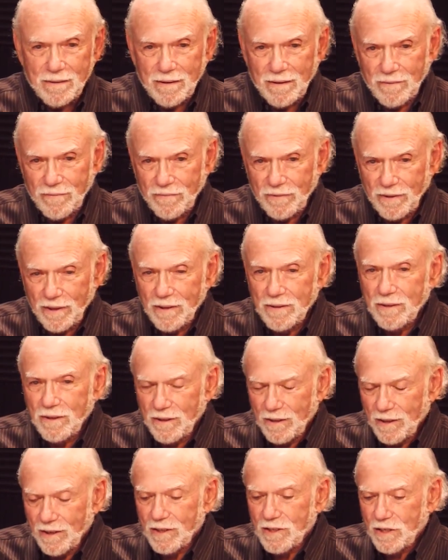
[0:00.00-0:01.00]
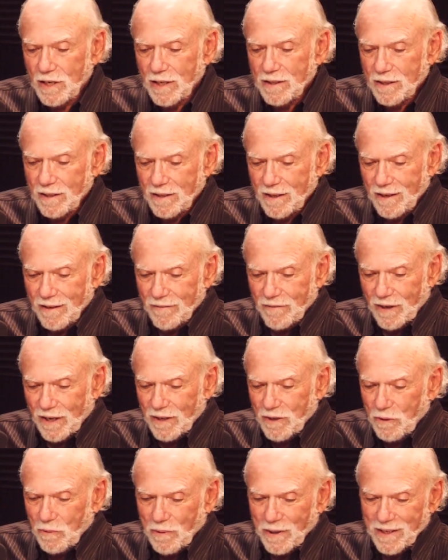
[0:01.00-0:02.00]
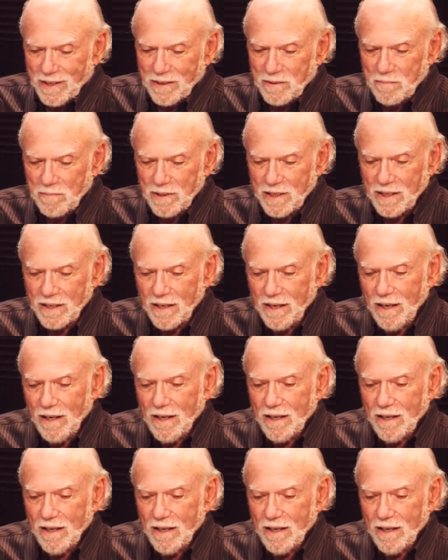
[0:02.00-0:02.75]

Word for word: if to the extent that they evaluated me,